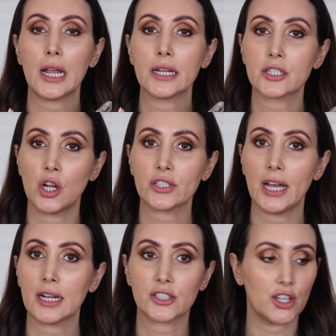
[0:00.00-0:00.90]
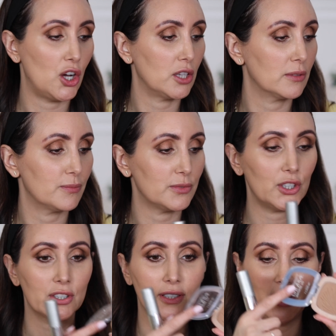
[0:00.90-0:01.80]
It's not dark at all.
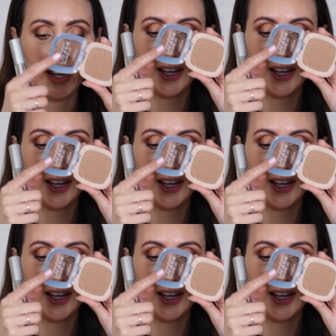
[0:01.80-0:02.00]
Look,